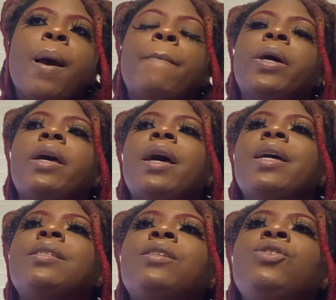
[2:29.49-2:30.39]

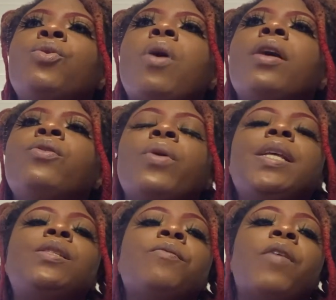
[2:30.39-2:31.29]
because you are
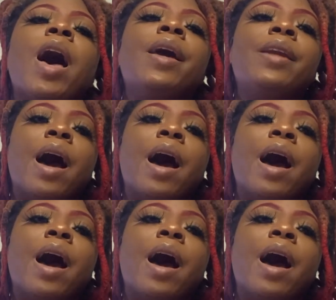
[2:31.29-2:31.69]
going to find